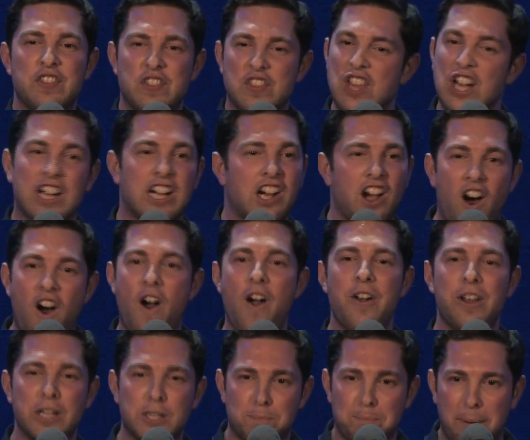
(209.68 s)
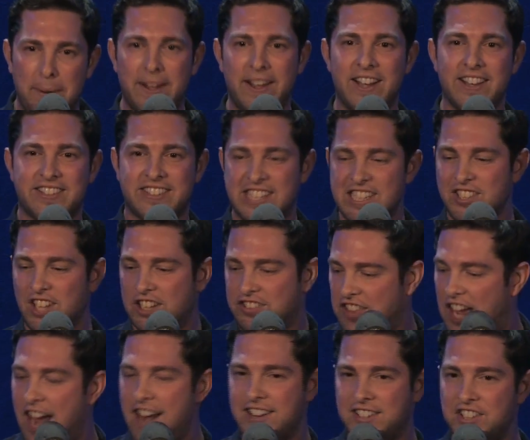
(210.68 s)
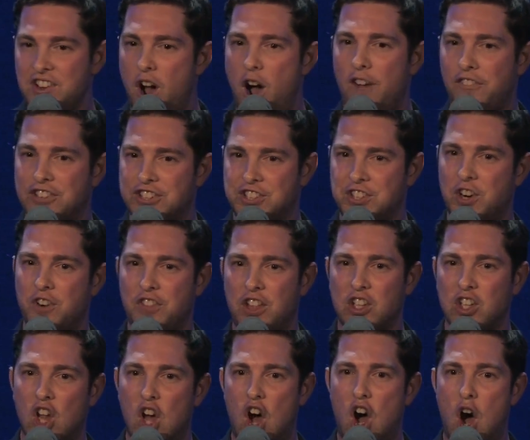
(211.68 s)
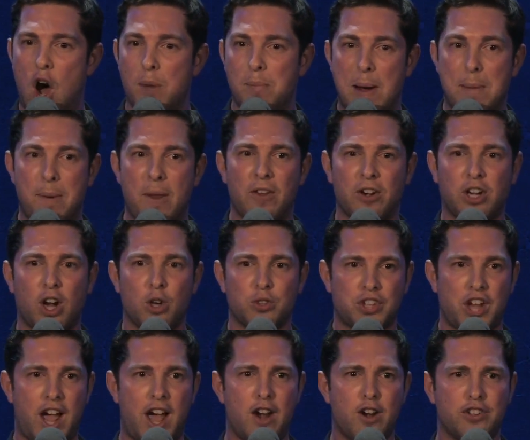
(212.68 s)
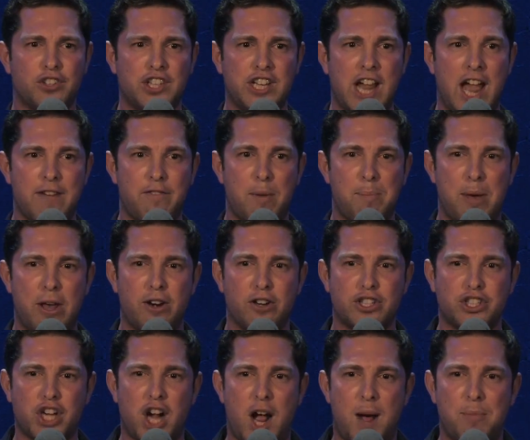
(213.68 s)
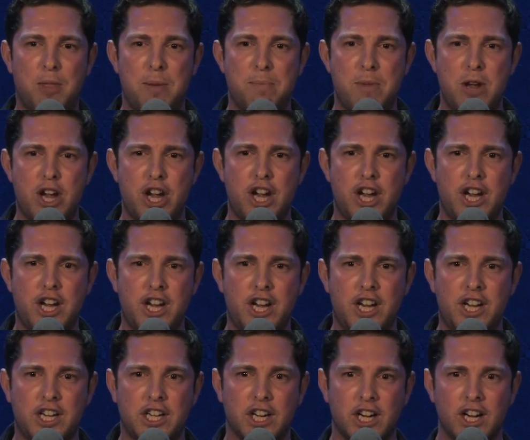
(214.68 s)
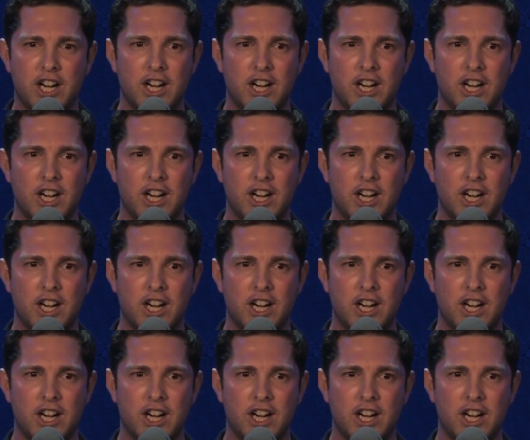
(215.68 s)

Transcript: The guard is pissed. He's like, that is an officer of the law. My brother goes, how does he have a better job than me?